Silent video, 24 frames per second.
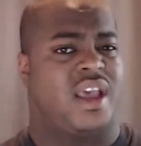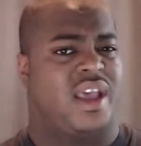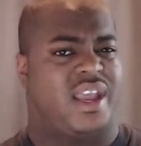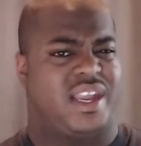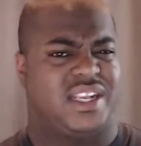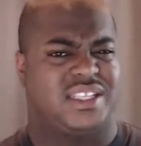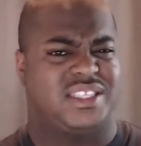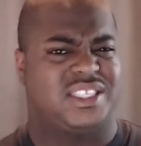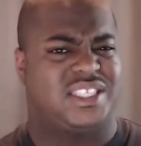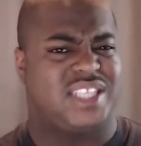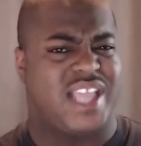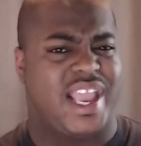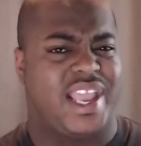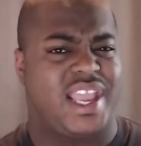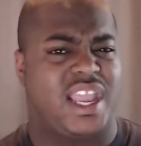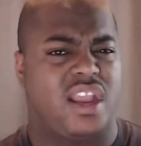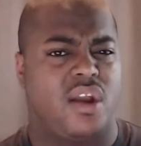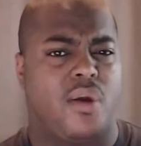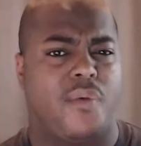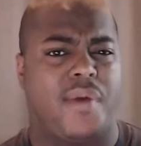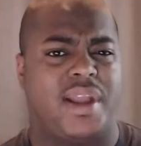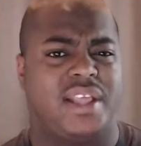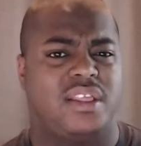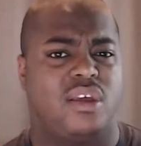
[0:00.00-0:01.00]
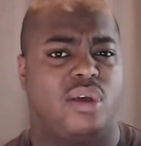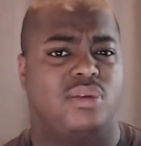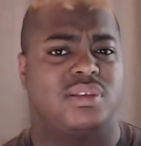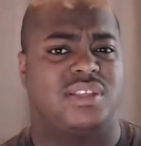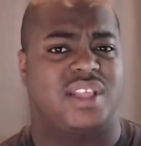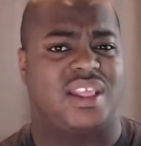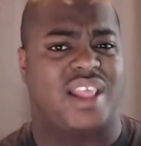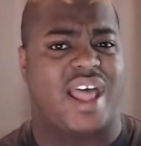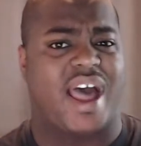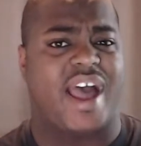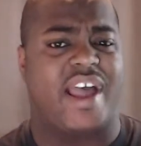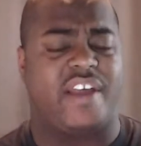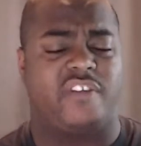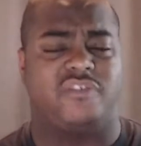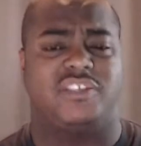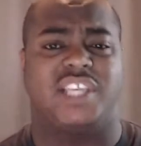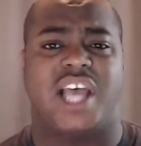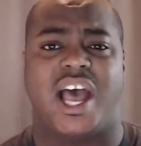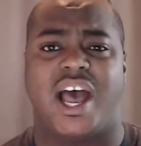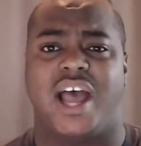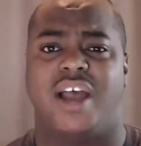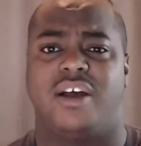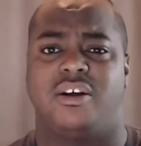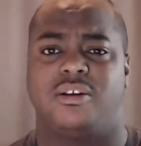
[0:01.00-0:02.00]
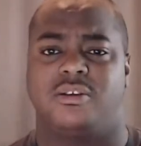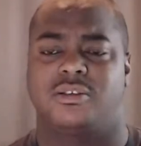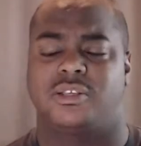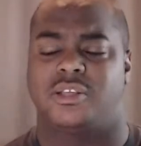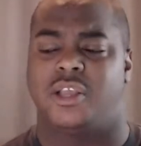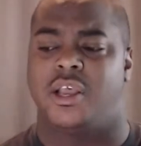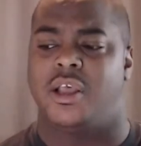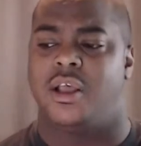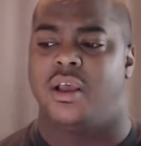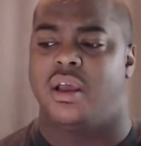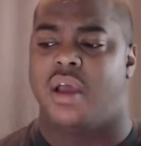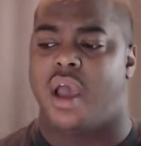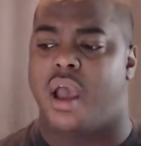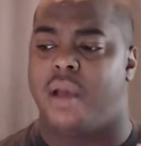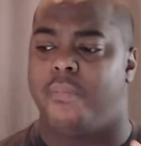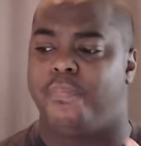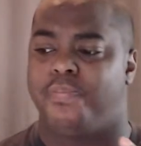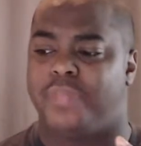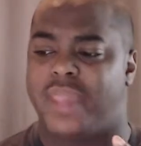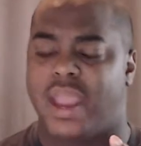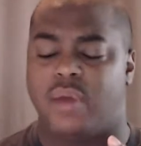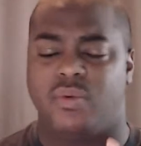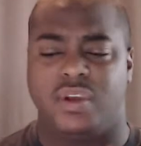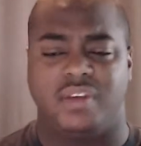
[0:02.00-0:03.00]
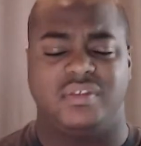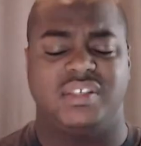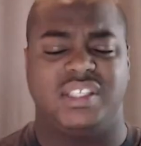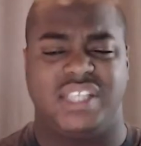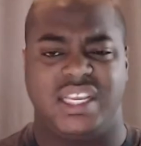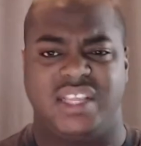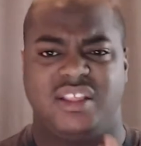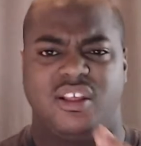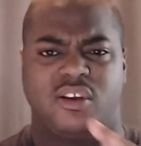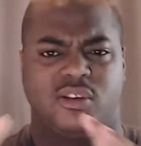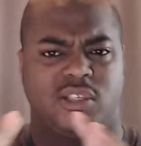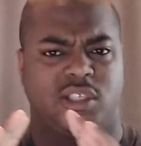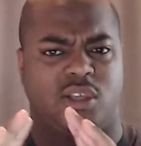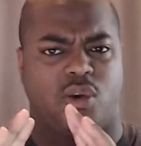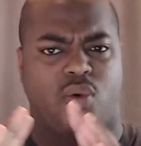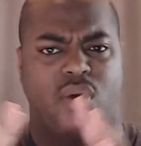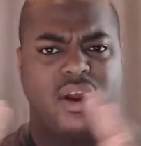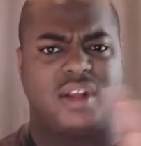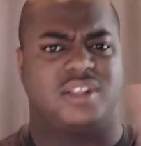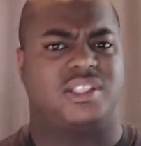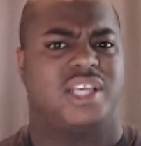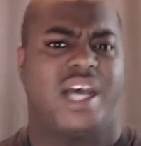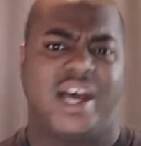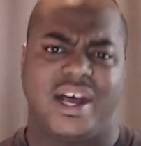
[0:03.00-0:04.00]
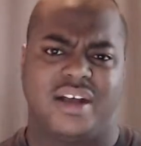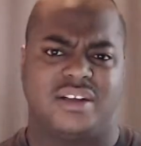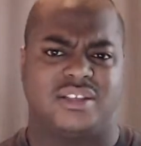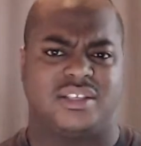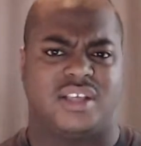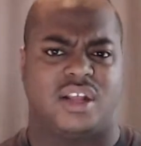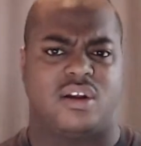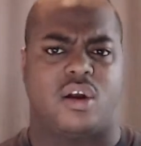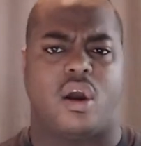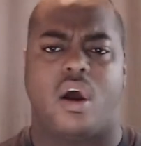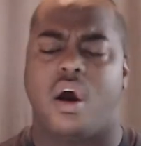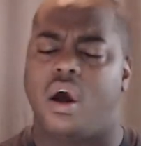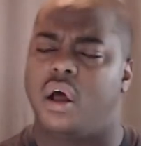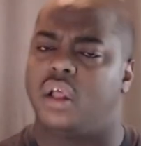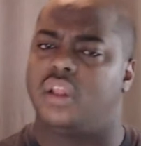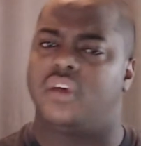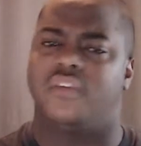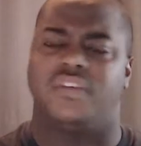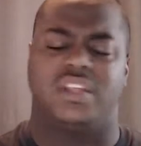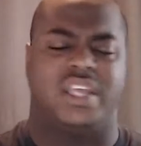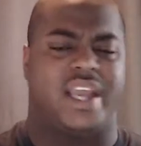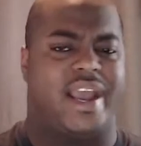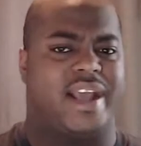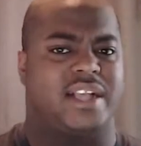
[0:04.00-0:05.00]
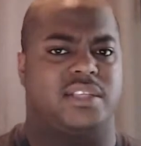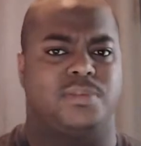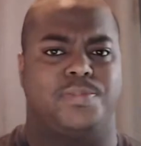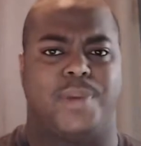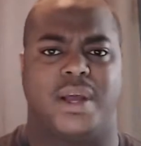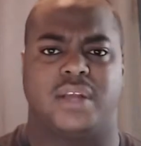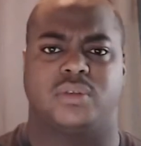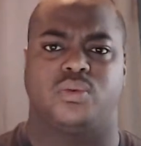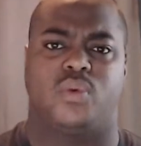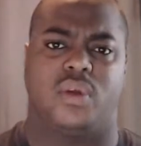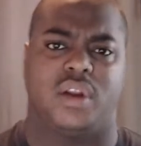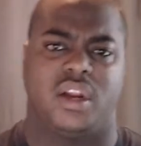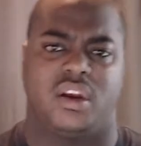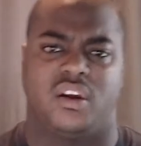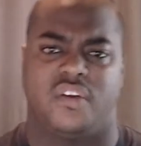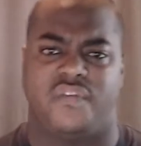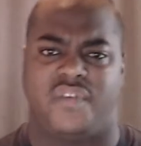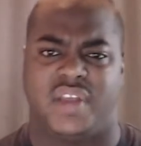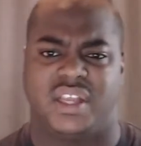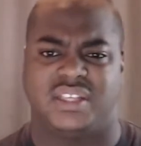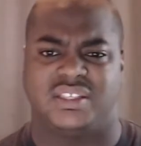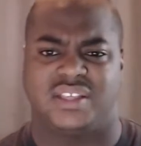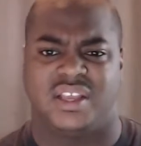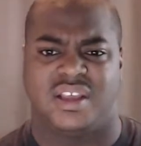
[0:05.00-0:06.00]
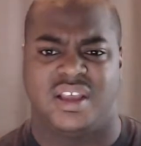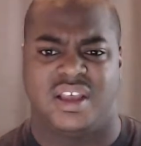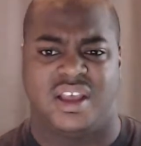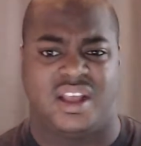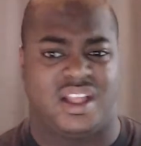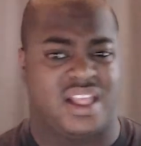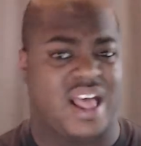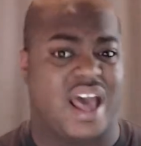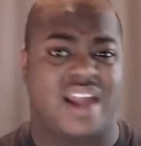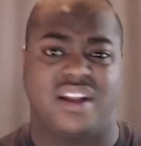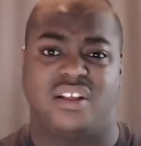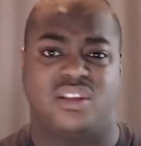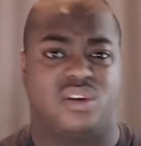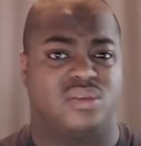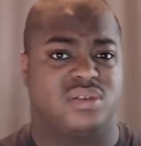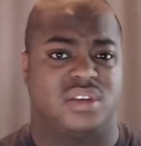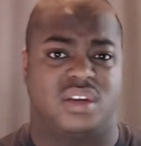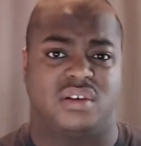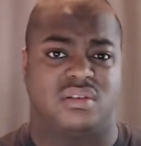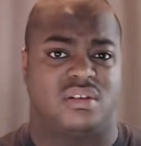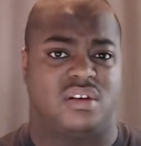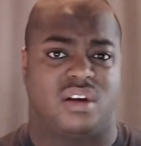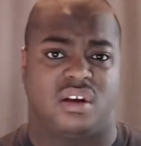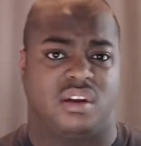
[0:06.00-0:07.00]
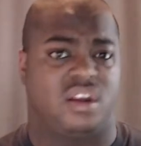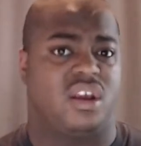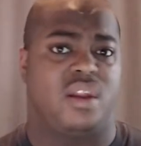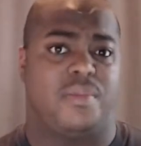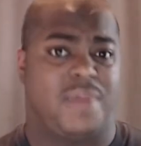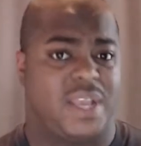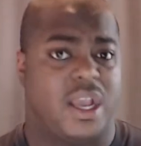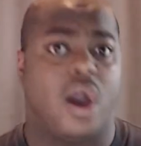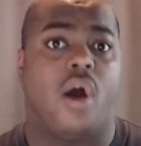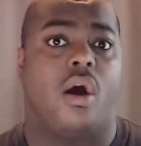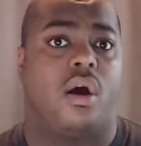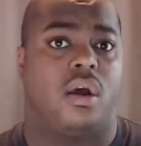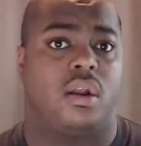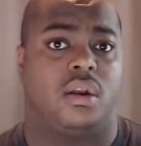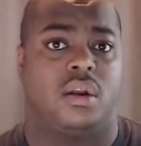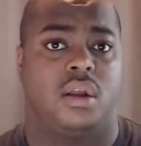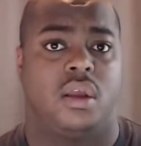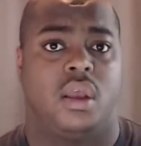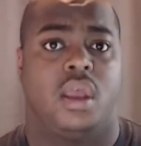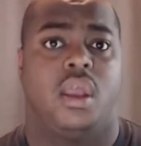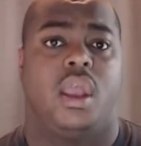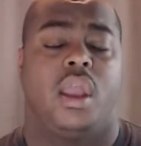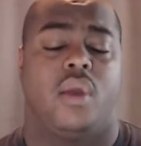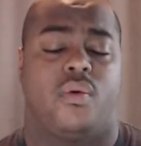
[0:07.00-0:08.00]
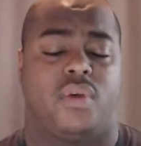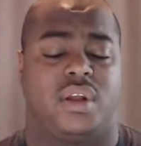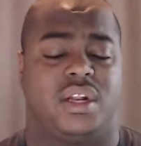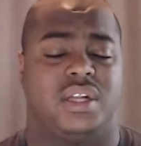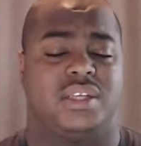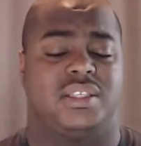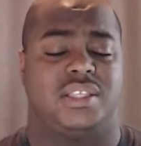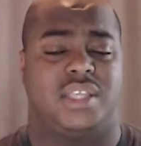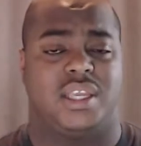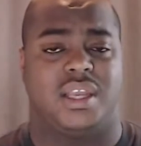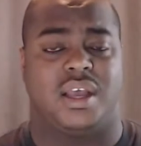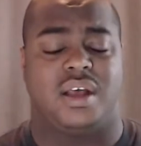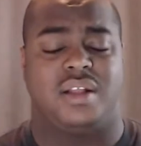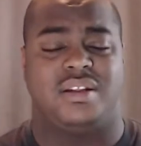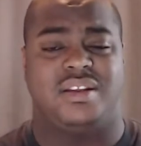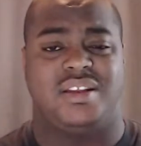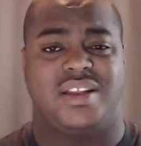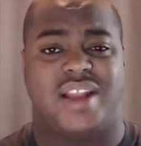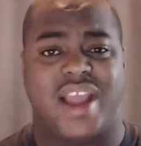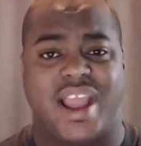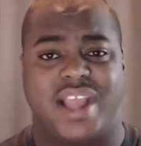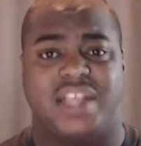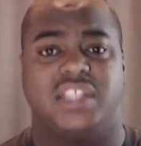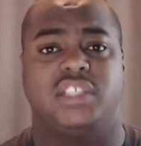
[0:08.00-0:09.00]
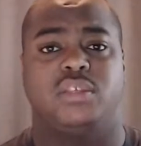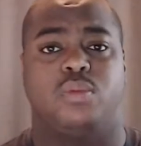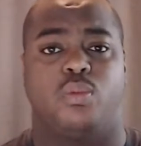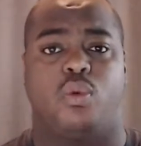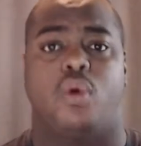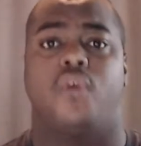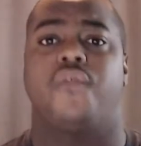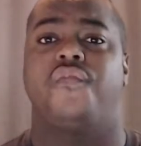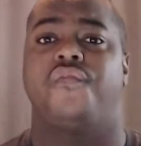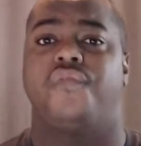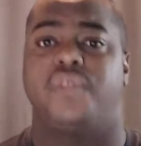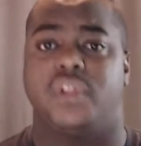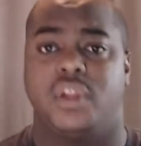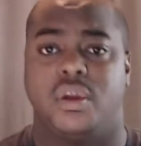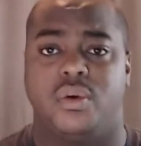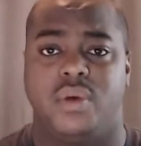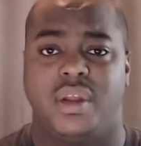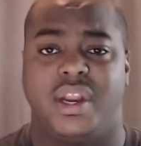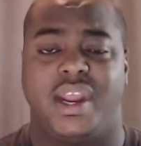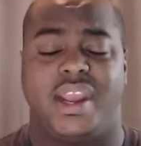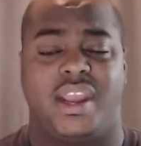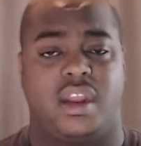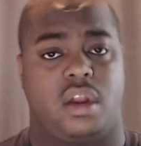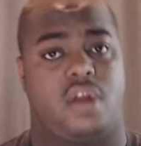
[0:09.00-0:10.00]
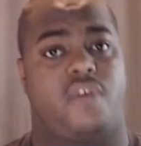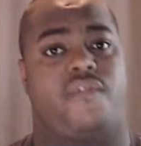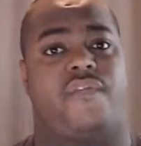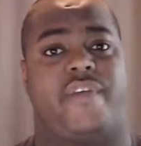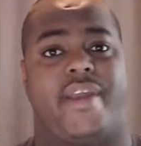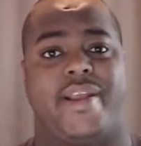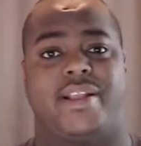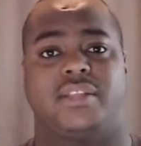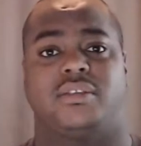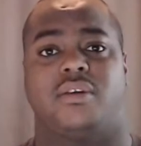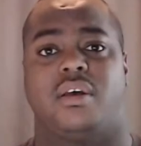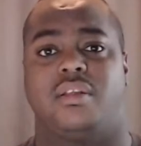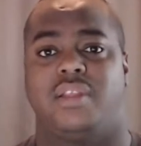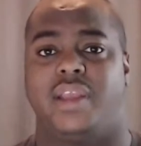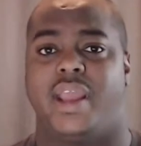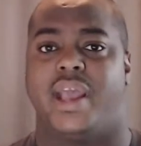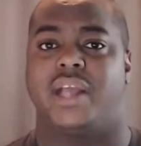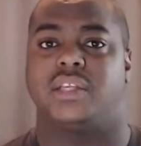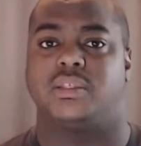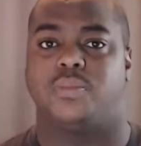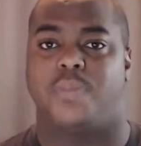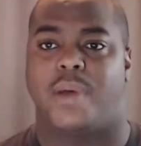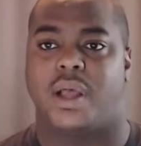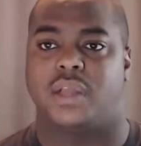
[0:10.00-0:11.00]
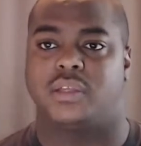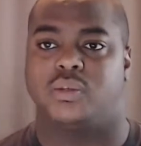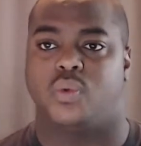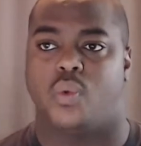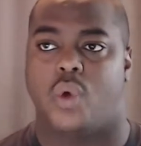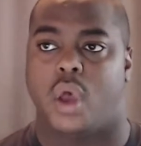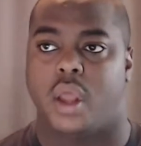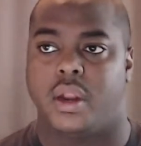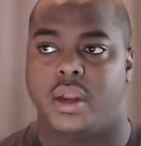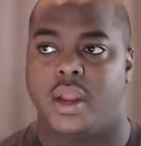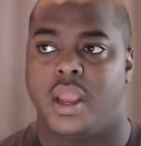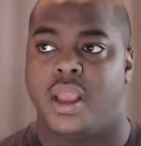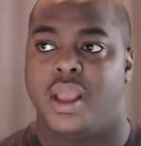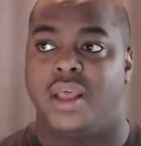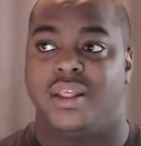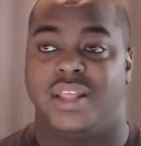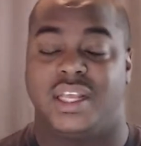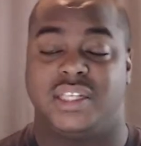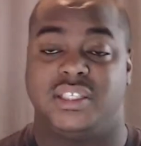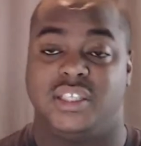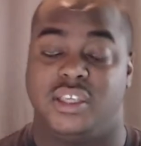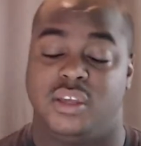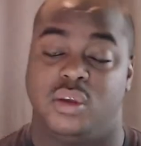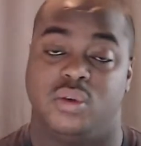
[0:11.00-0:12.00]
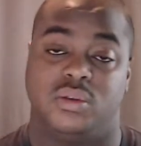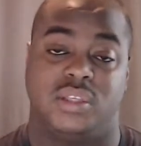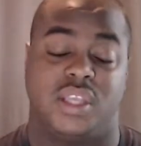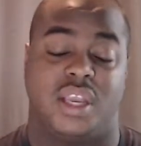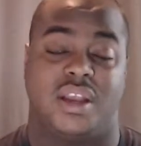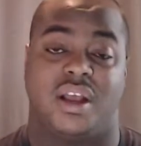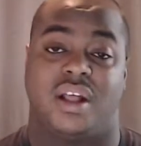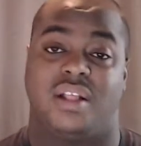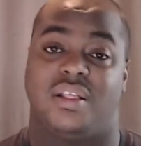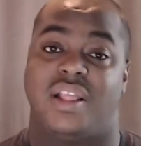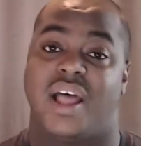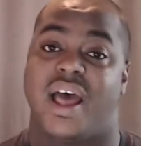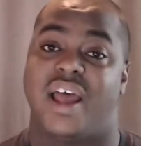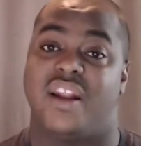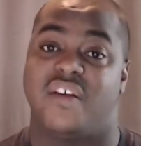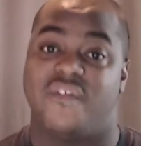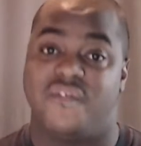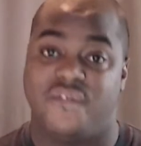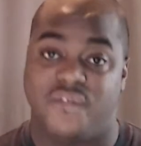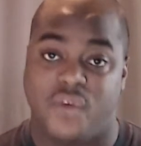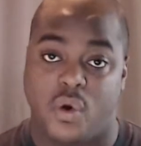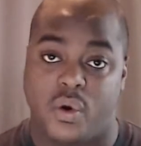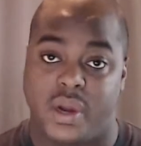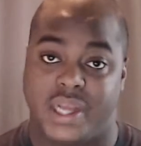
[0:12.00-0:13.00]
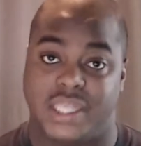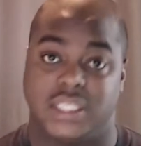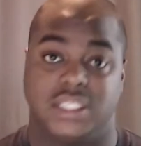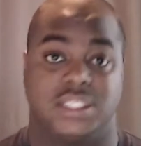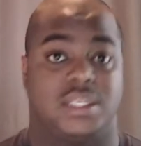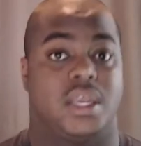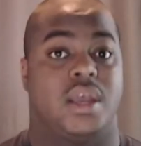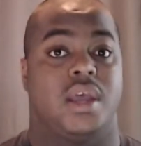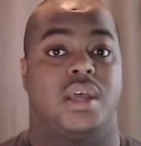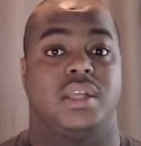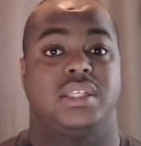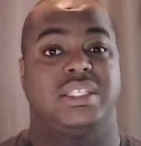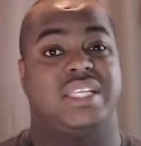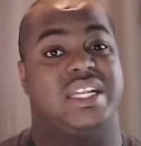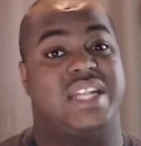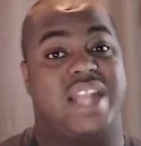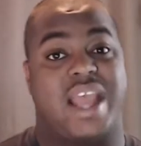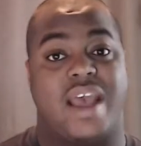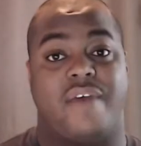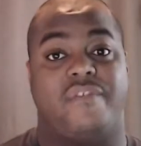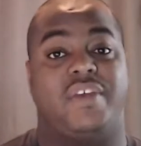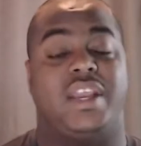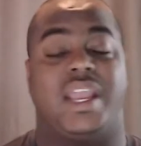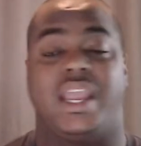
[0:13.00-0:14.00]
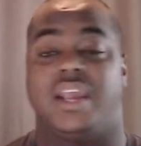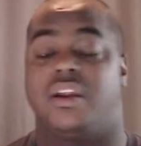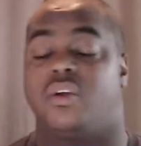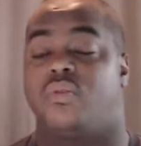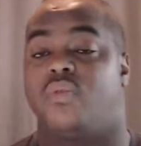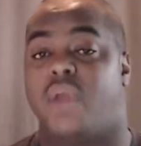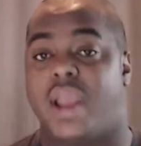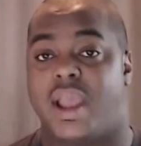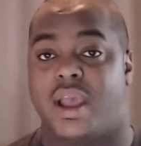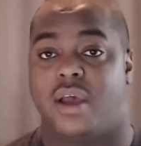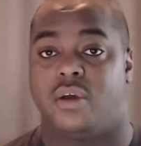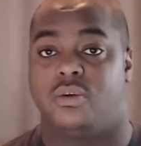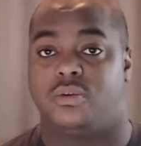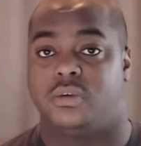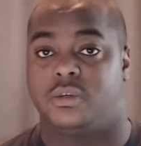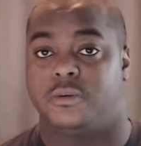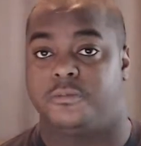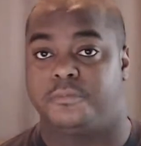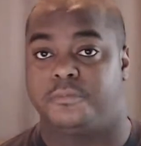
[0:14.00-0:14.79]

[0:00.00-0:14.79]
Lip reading: It's taking away those live tiles that we've seen, those square tiles that are all over the Xbox One interface. A lot of those are going to be gone. And we're going to see a nice, more fluid interface on the Xbox One that's using a lot of voice to navigate around.